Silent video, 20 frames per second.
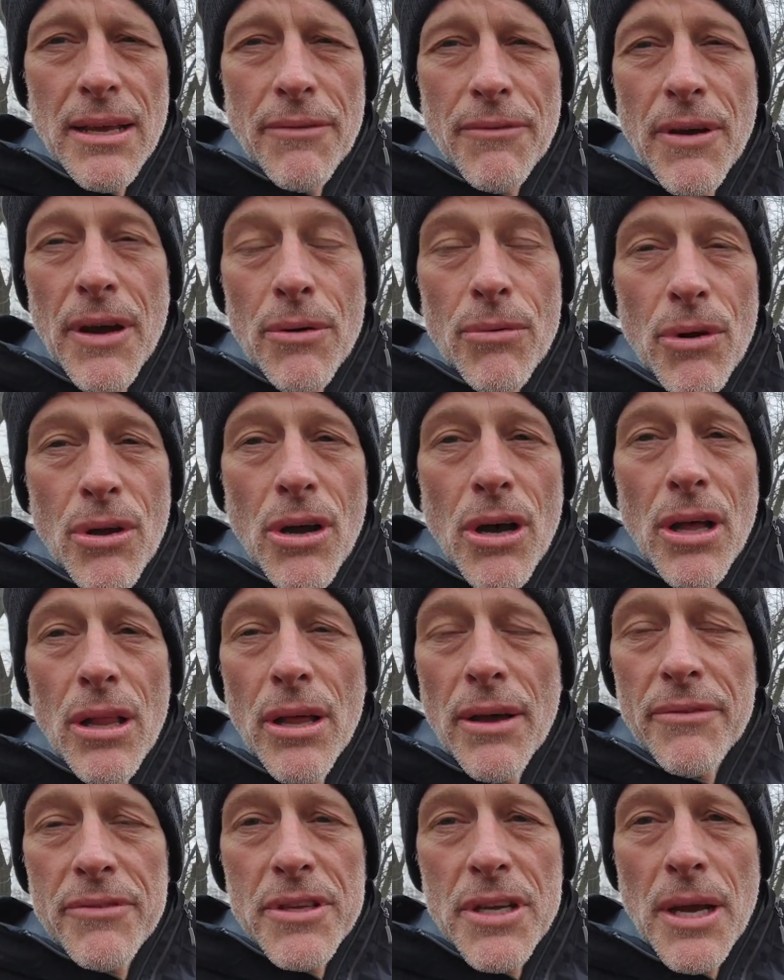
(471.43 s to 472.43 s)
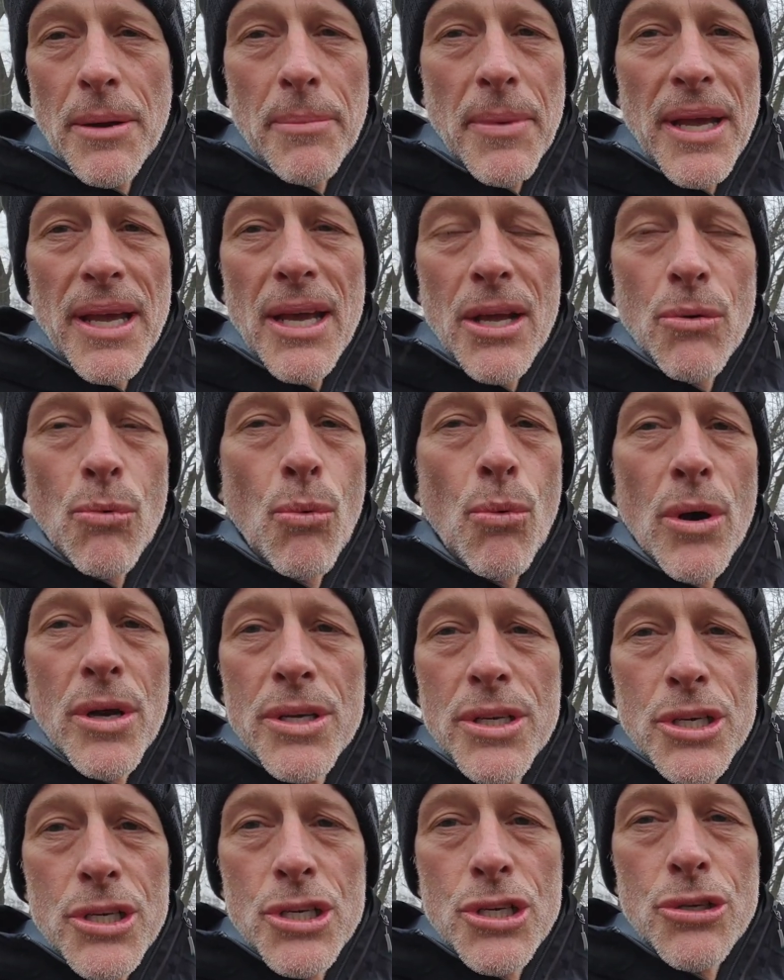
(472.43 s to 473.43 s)
If I recall off the top of my head,
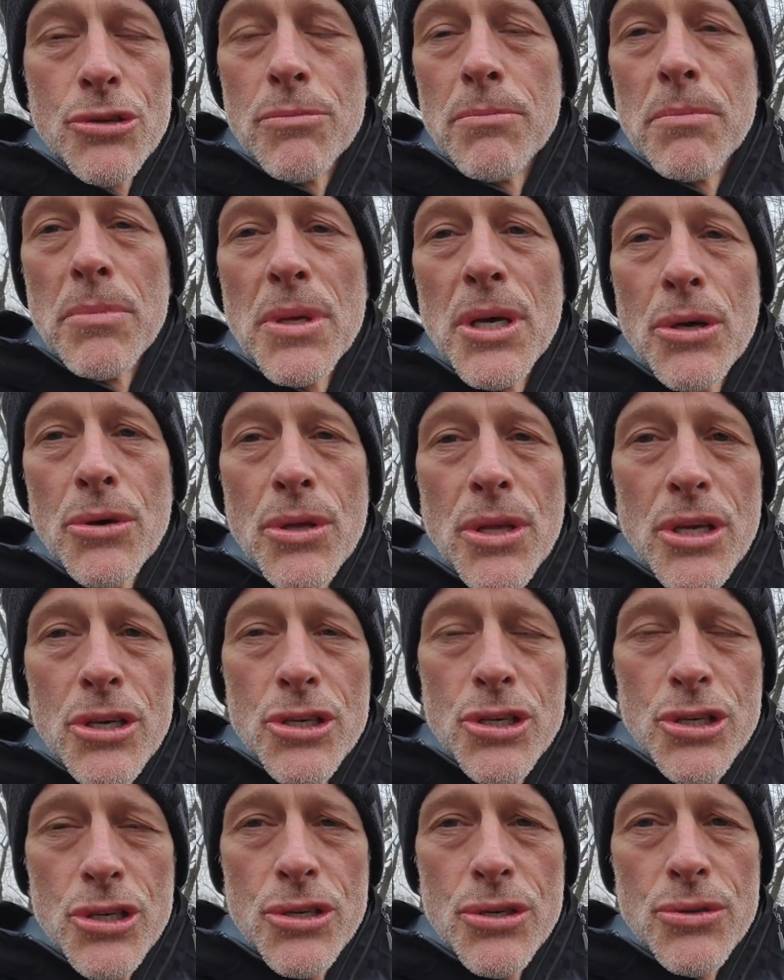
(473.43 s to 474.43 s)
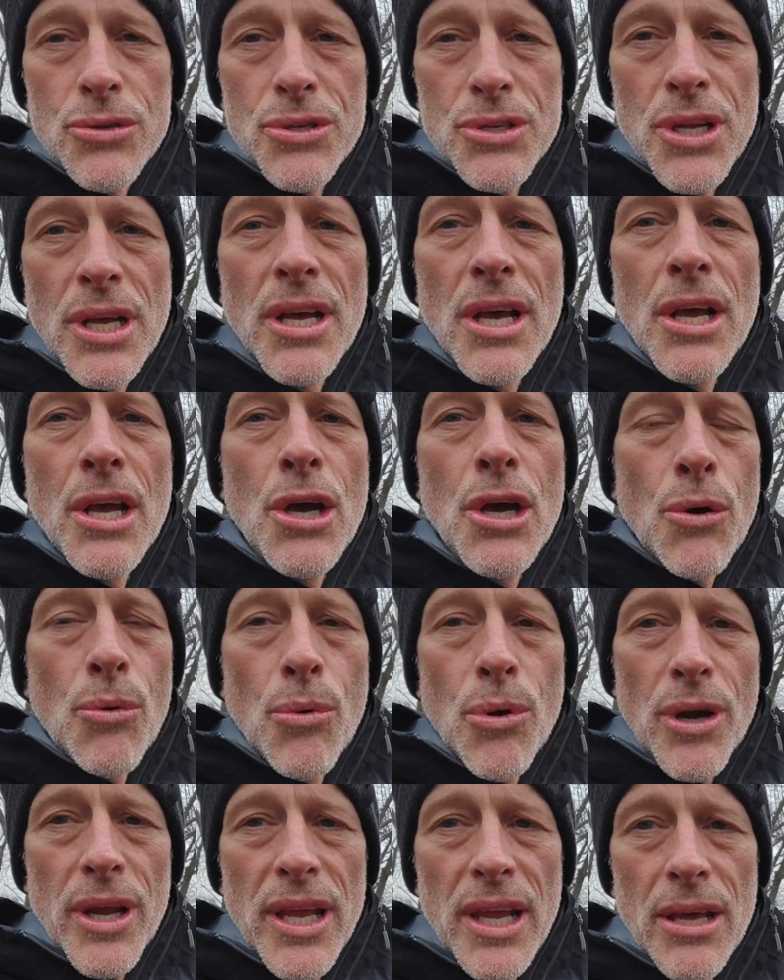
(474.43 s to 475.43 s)
one to two million Jews
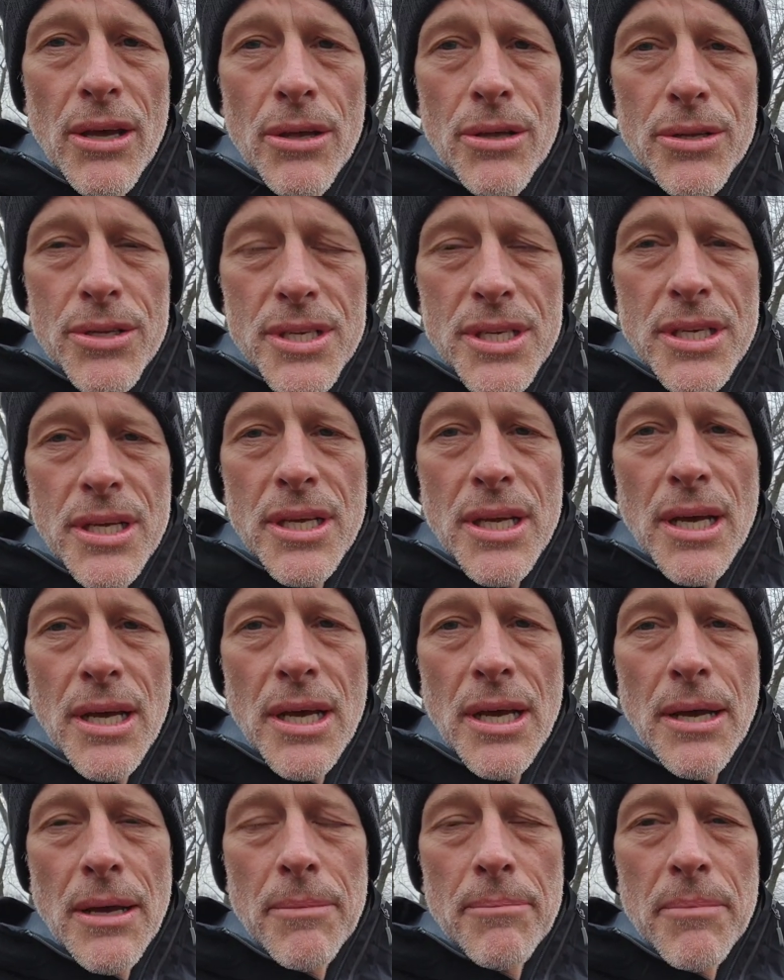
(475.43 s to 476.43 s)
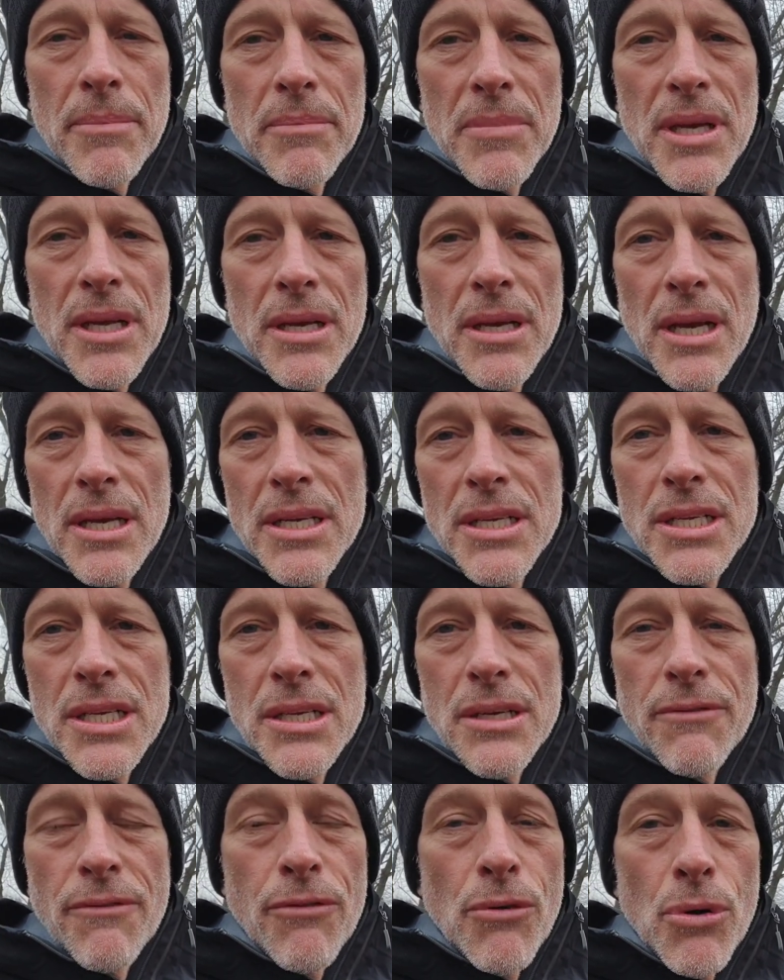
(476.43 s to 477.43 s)
were killed um, in
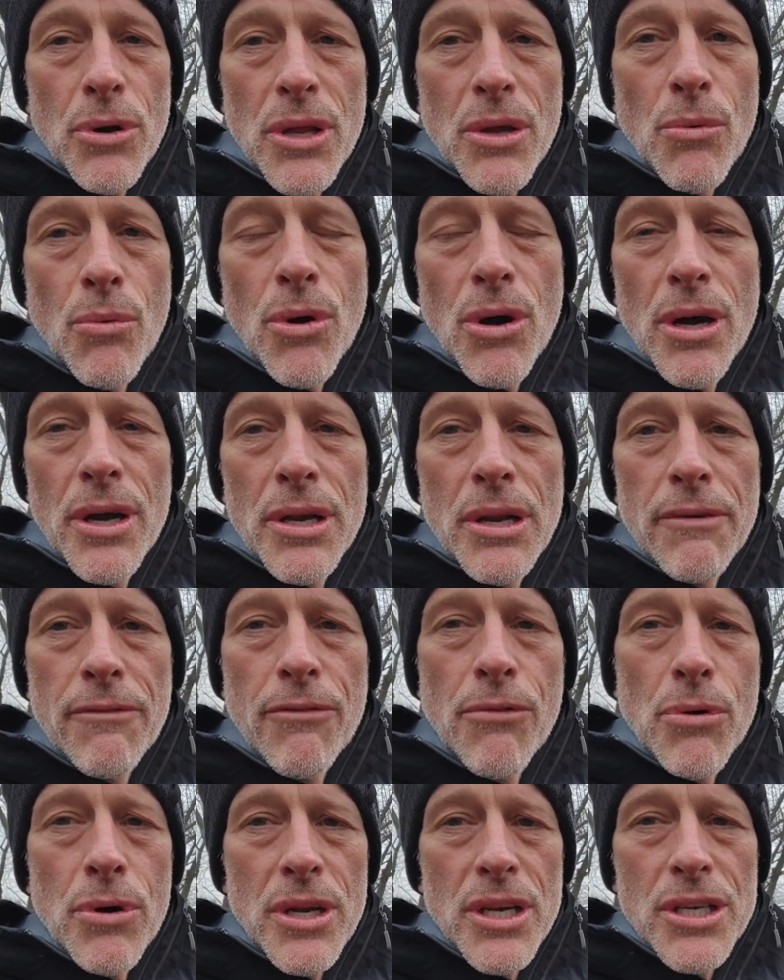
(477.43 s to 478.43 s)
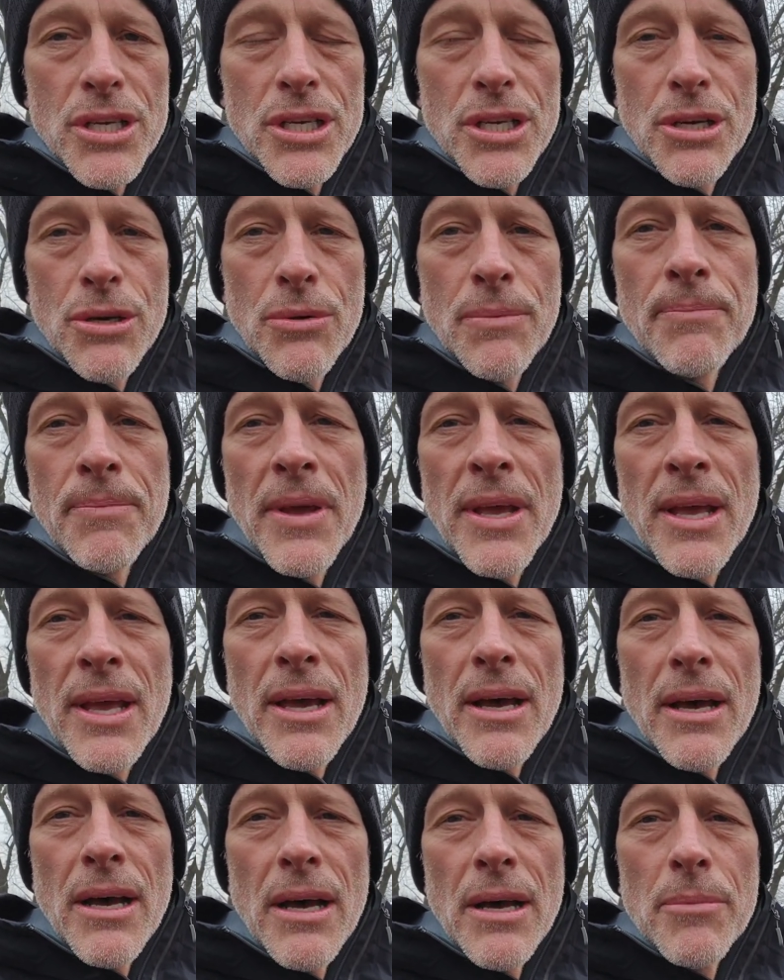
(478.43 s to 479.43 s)
1941 and 42.
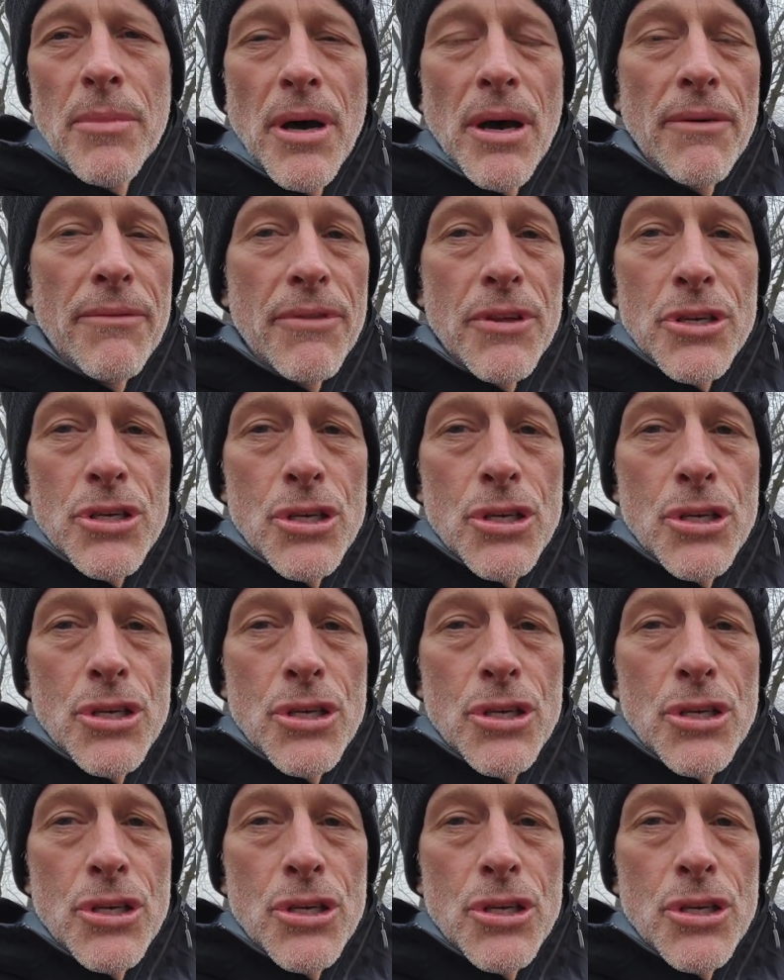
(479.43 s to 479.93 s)
Um, of